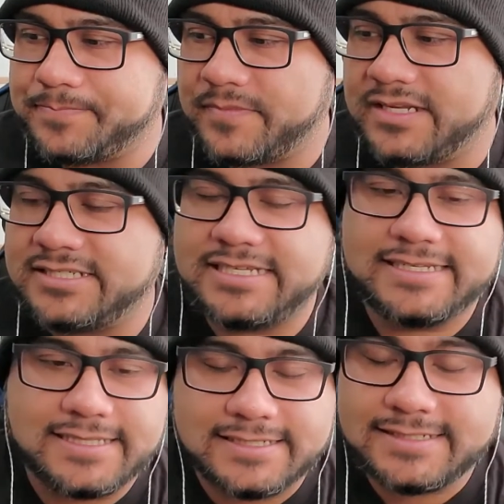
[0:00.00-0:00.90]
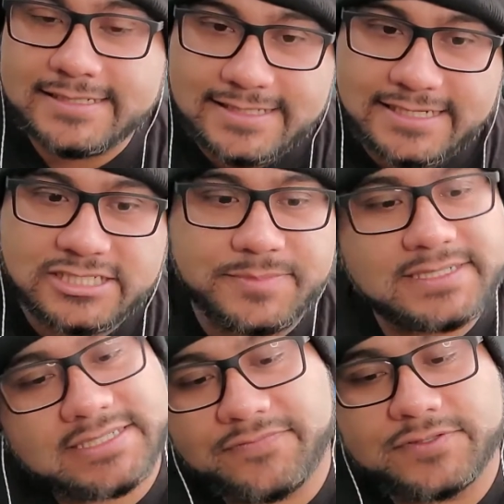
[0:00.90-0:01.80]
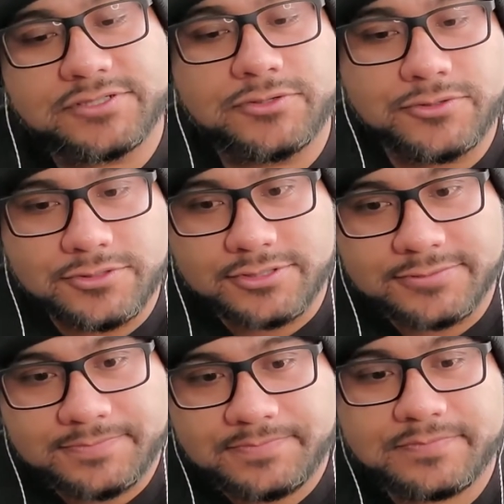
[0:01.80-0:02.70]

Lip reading: The Cece and Schmidt stuff was cool.